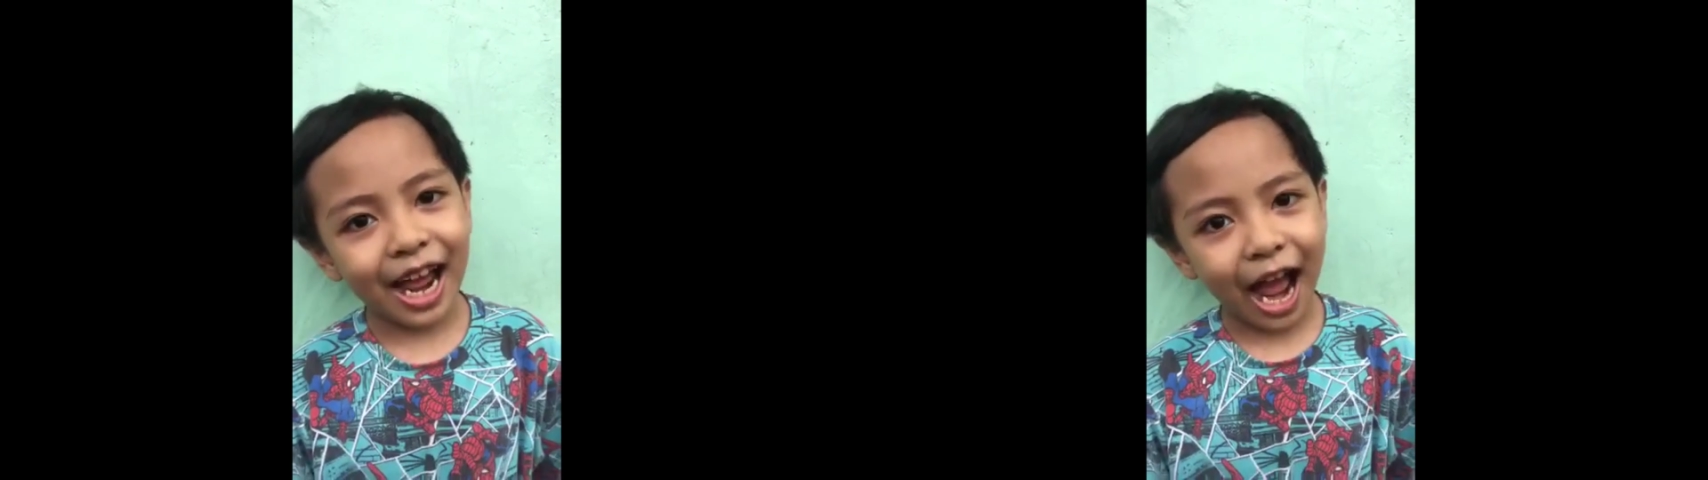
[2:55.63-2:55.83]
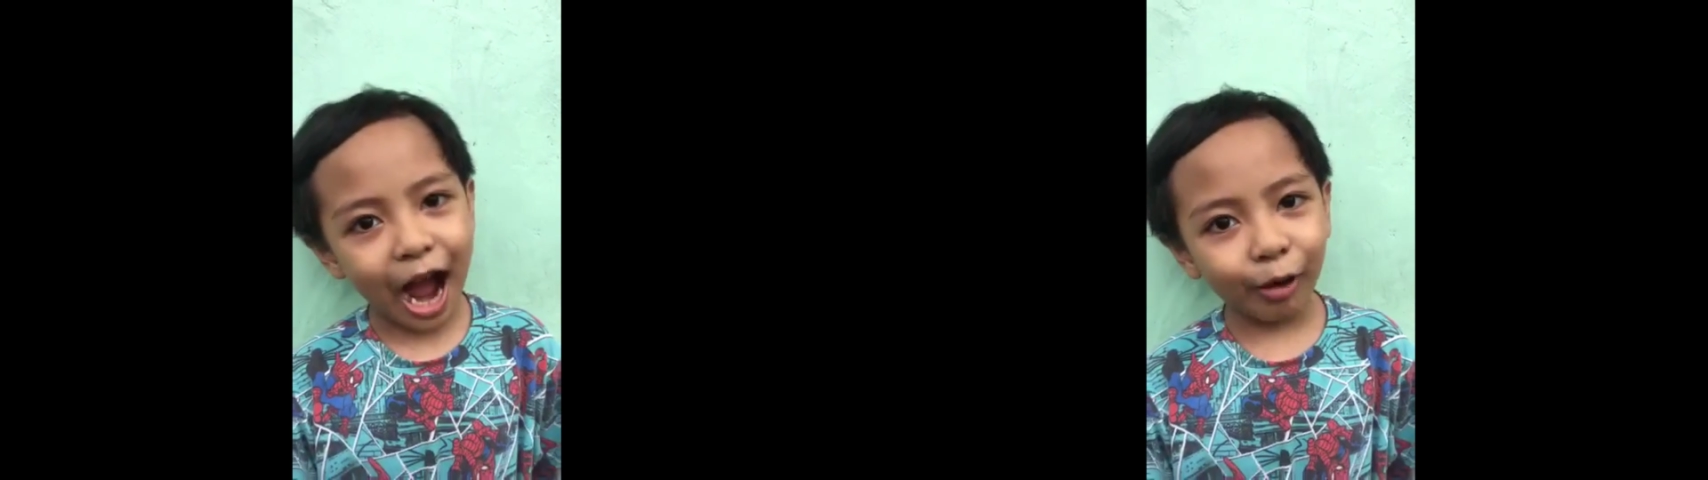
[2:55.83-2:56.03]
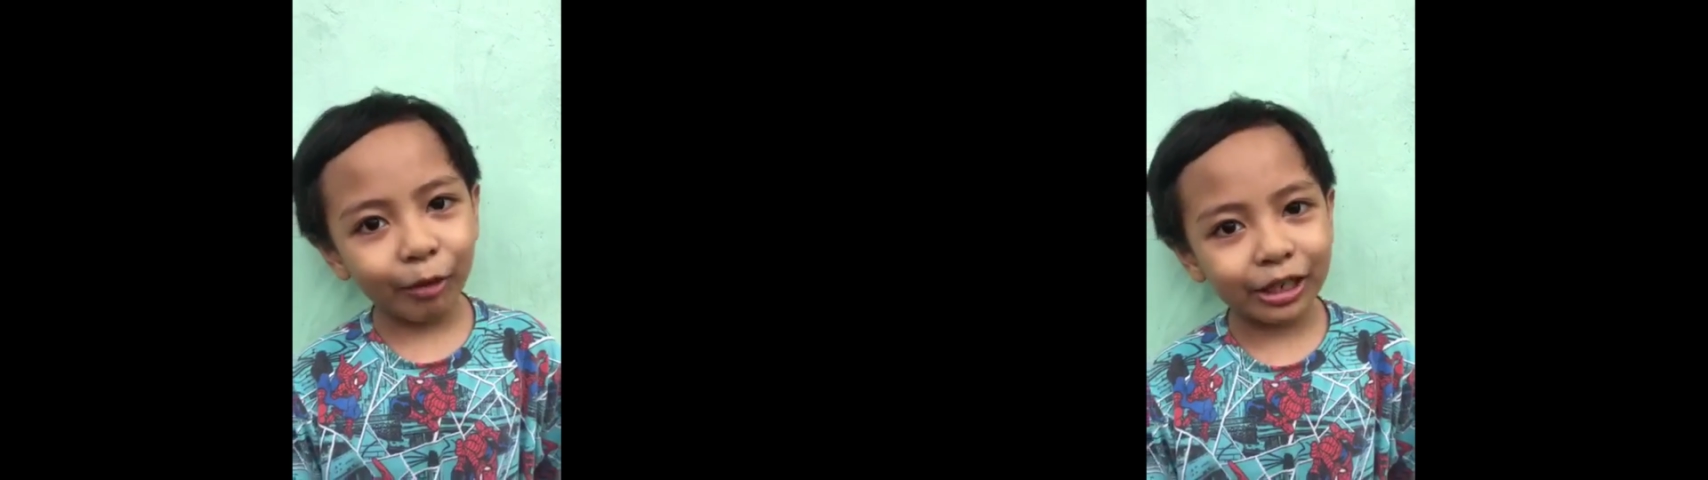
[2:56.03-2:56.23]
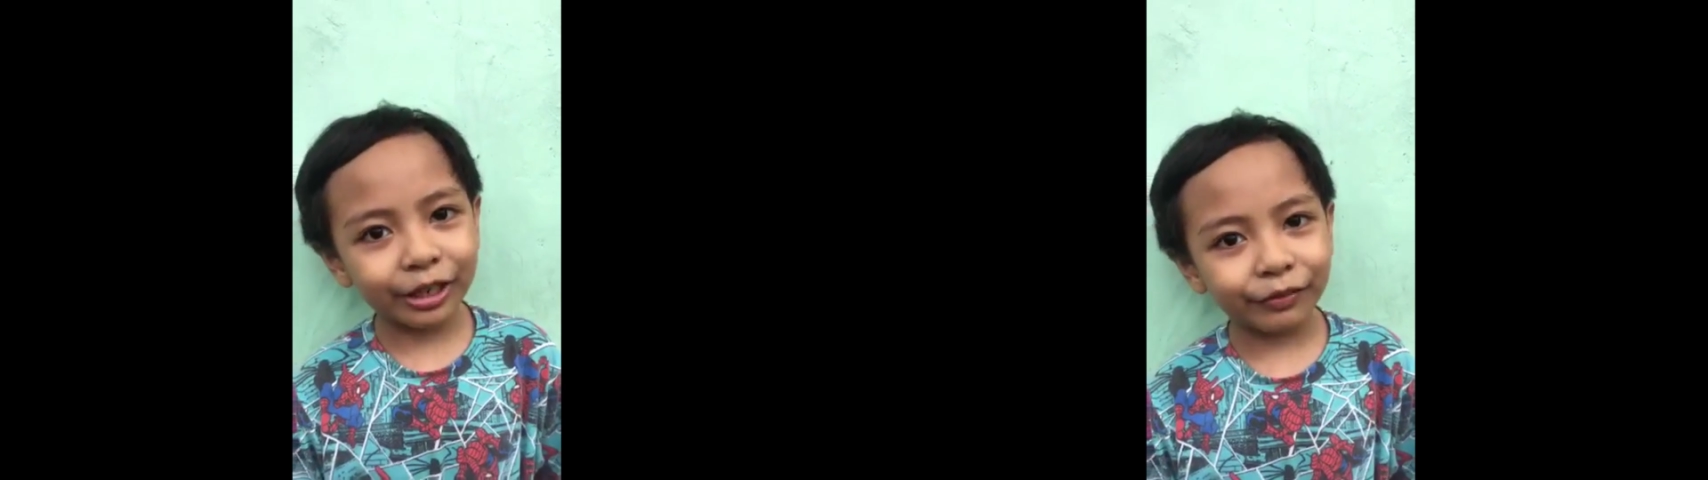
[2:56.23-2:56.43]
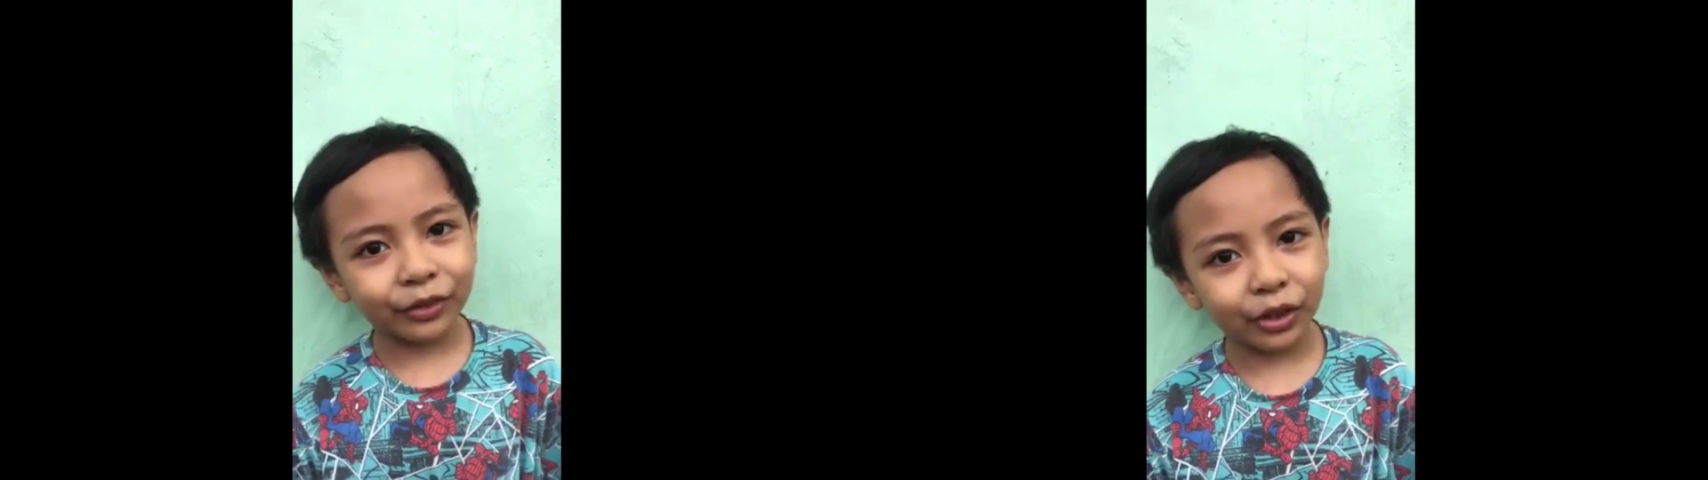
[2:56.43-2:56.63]
How
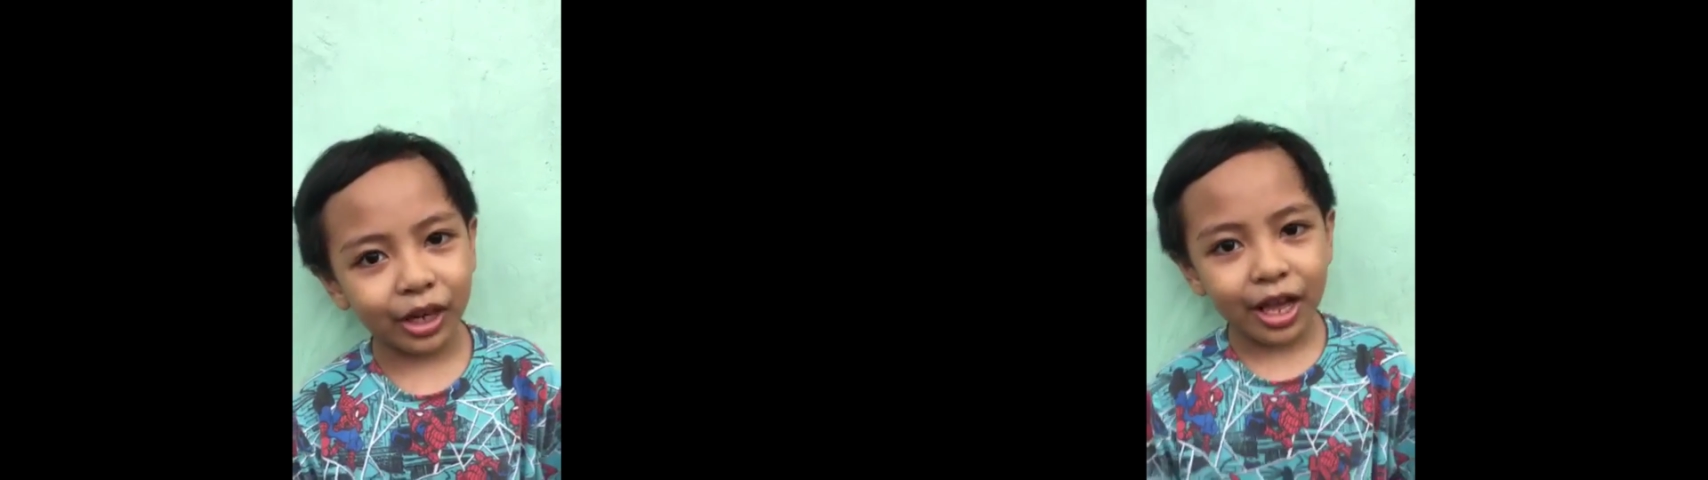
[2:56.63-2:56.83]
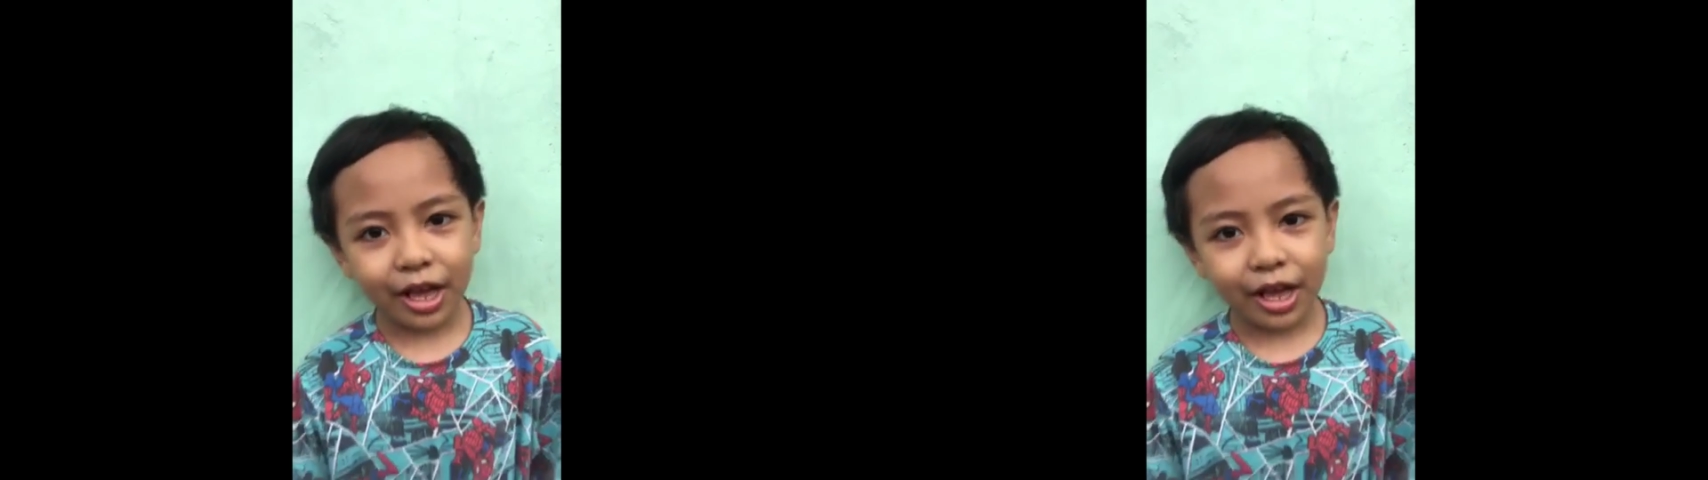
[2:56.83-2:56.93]
wonderful.